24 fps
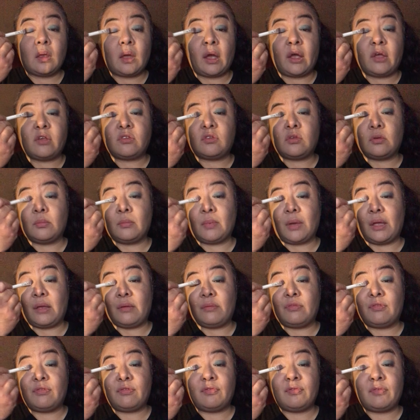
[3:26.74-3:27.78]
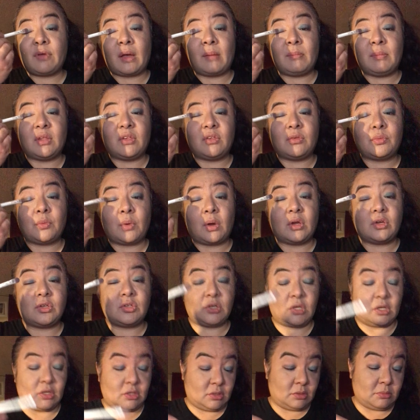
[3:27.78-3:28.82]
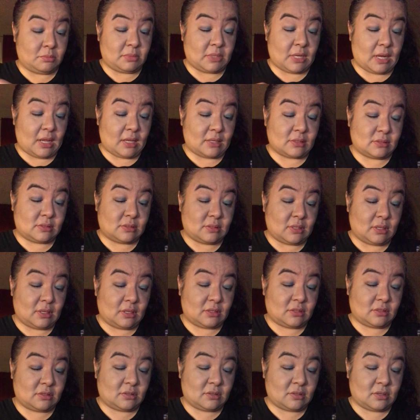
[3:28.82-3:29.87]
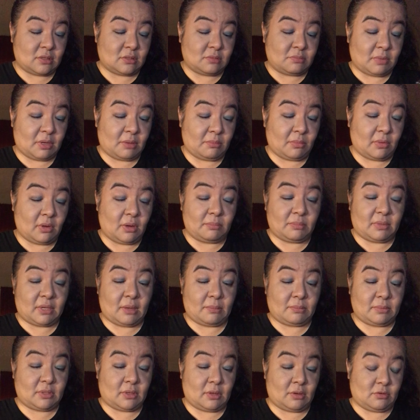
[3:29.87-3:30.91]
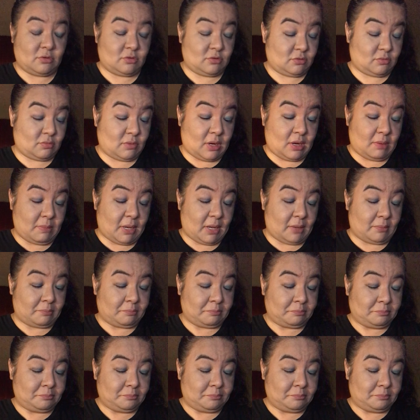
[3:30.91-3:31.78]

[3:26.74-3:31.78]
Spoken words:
I assume my family's watching gymnastics because my mom kept on screaming.